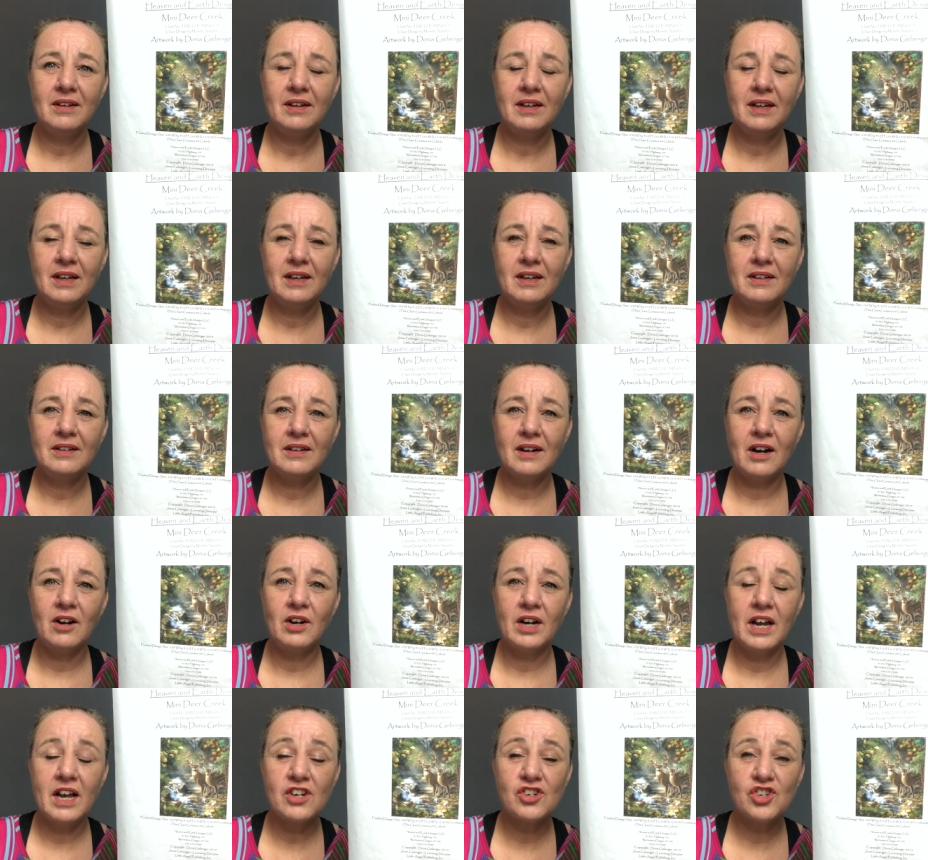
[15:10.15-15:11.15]
And our
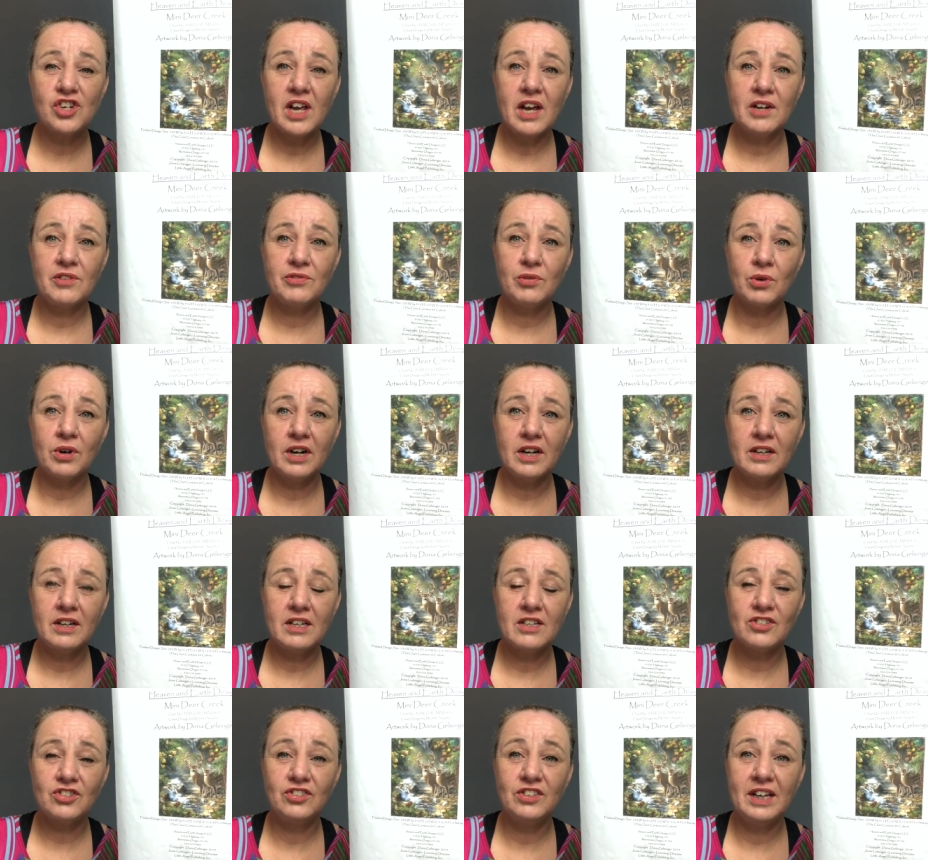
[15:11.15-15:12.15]
hashtag for it
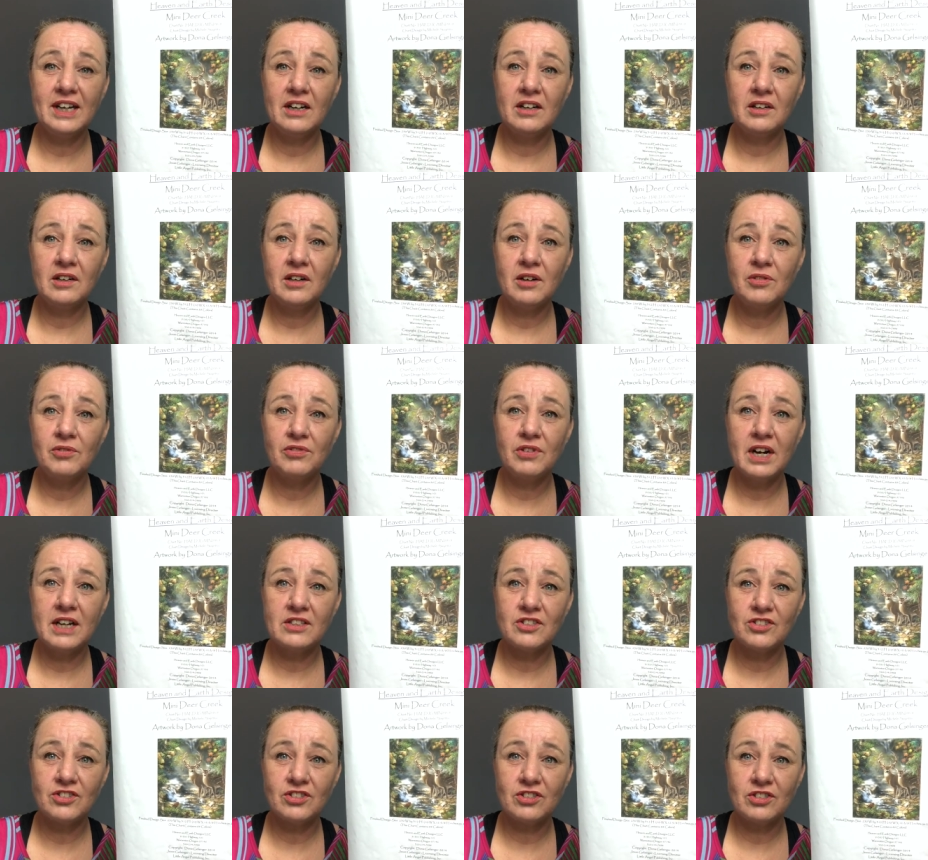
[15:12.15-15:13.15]
is Dear Friends